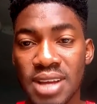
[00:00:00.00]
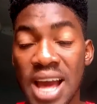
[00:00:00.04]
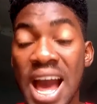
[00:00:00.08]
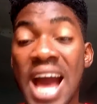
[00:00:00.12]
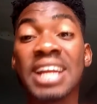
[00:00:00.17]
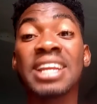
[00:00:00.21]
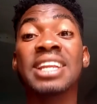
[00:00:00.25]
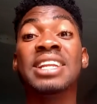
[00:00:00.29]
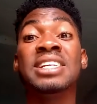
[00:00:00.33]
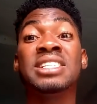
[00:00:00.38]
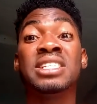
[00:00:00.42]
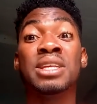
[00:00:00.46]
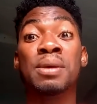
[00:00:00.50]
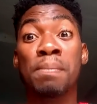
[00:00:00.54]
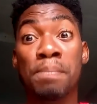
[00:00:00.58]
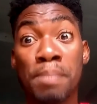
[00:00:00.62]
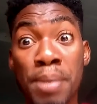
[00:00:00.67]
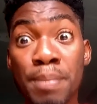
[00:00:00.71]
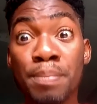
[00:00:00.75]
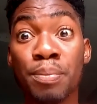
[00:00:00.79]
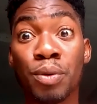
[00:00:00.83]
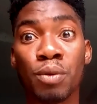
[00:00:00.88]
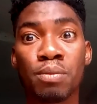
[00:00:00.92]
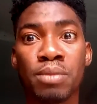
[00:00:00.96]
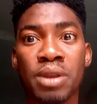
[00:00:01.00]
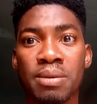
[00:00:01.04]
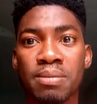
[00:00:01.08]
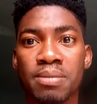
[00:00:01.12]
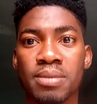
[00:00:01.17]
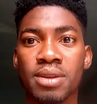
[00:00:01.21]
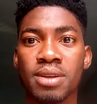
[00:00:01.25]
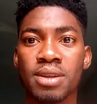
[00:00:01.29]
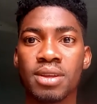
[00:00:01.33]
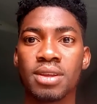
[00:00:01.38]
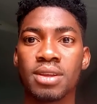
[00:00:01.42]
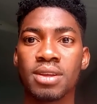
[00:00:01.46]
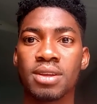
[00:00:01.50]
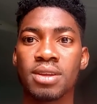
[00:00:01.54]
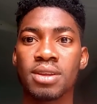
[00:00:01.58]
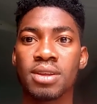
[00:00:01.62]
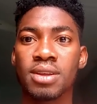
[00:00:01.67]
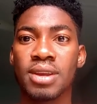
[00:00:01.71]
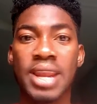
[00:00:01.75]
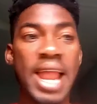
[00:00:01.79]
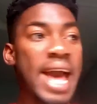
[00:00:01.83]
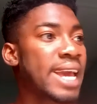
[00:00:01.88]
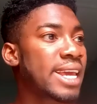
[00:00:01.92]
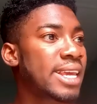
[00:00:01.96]
and it's a big problem.
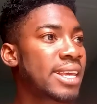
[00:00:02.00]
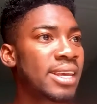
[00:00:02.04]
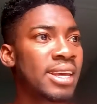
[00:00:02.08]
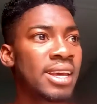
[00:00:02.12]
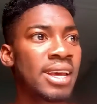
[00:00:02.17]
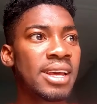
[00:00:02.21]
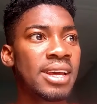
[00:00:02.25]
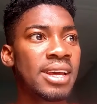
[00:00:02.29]
Like,